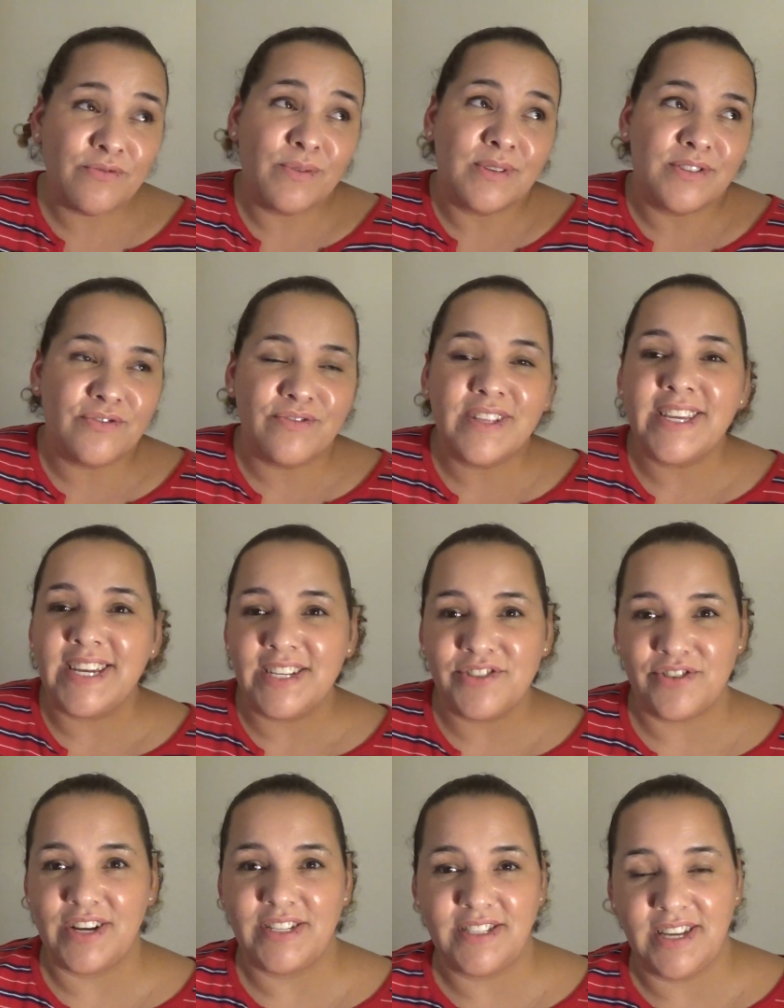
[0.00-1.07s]
It's really
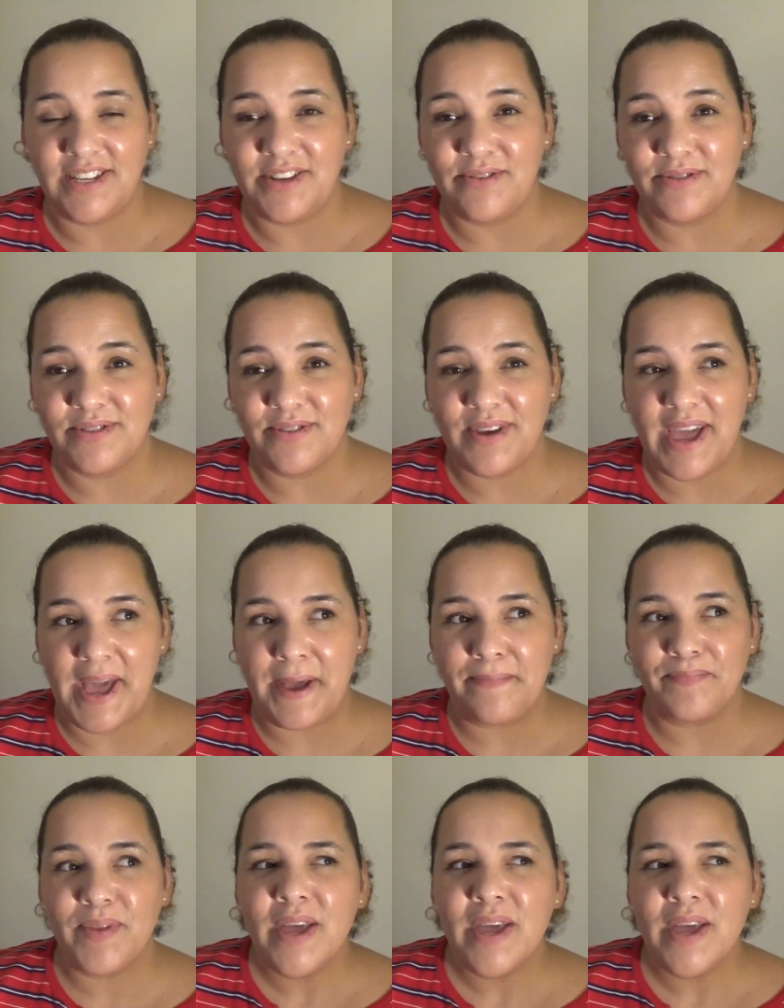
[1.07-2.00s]
interesting news, okay?